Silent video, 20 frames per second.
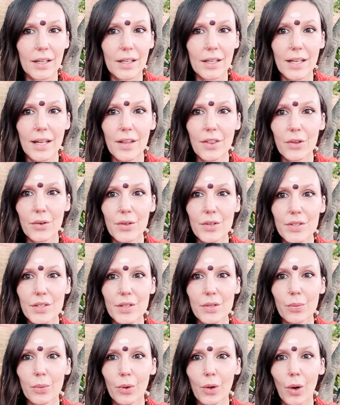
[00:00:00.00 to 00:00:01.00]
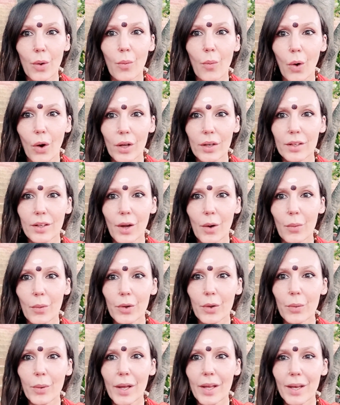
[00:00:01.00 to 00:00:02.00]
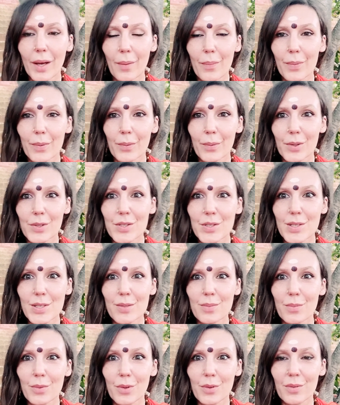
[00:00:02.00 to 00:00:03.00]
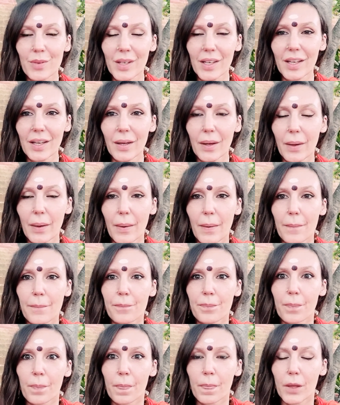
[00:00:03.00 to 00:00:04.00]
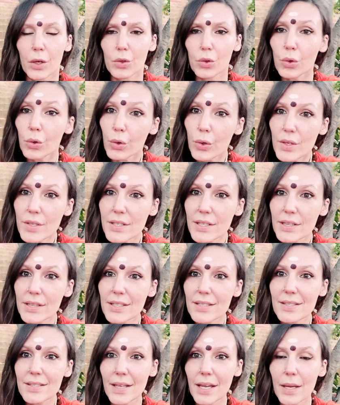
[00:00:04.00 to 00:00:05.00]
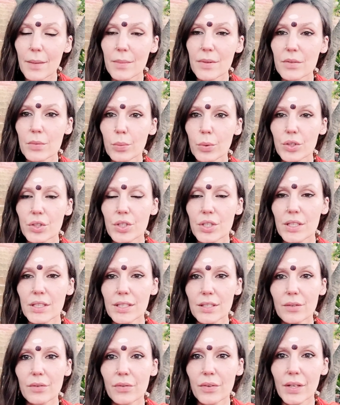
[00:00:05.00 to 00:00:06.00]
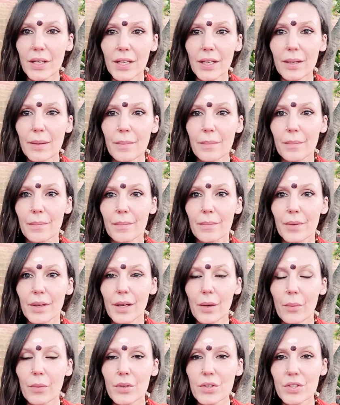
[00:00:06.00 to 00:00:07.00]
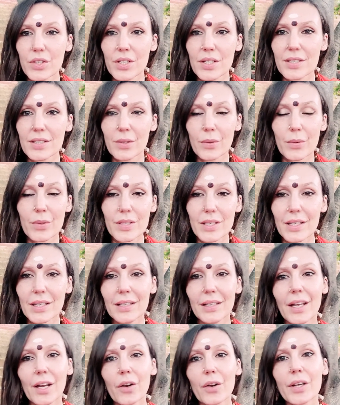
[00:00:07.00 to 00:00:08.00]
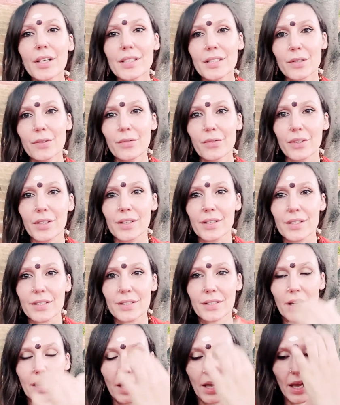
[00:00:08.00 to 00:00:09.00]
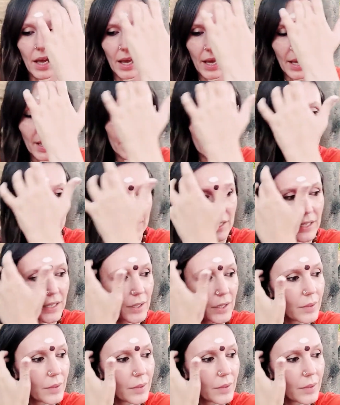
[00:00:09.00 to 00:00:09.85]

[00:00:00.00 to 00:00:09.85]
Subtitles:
neither is this what I want. I want to wake up and watch this movie. Nor is it the same as what she did for him. It was a glaring difference. And